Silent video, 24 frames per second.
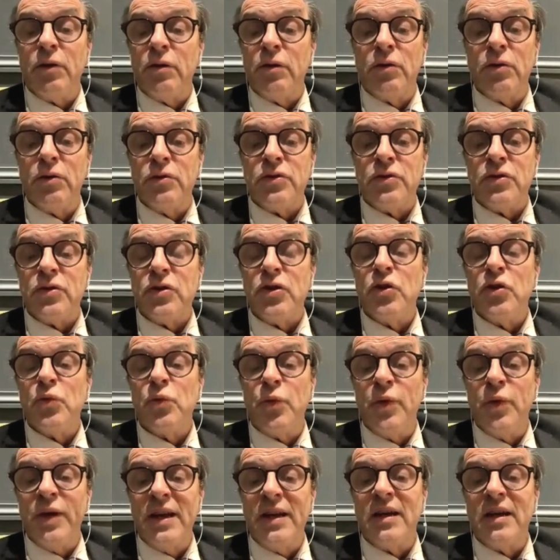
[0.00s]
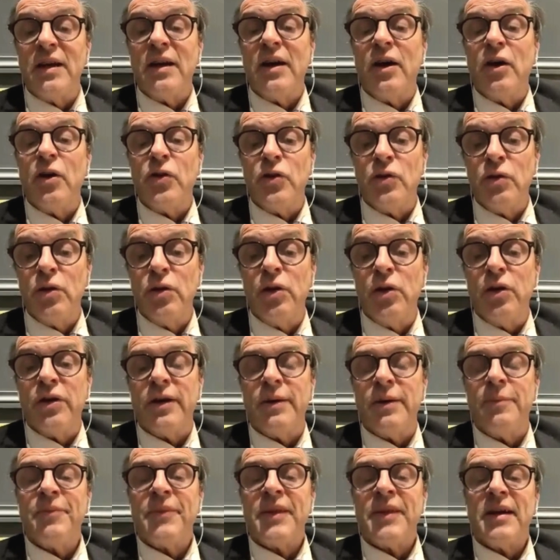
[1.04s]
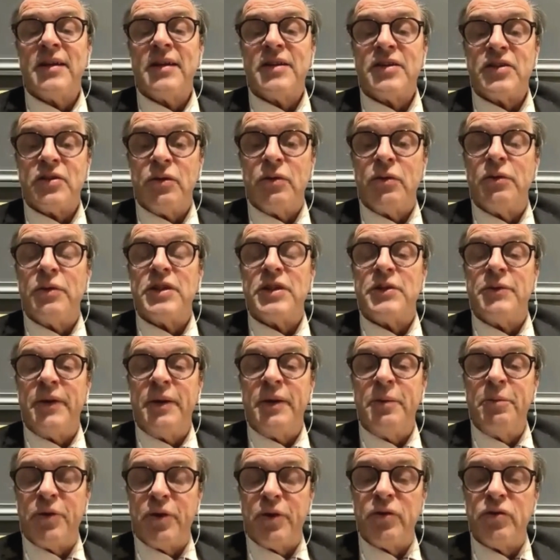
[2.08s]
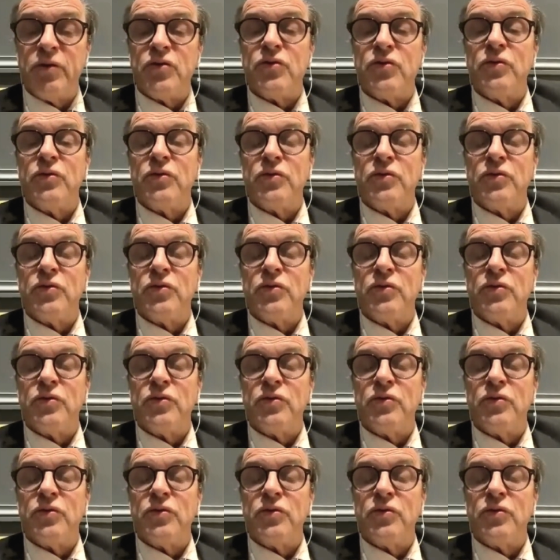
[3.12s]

lose. You win or you learn. So it's very important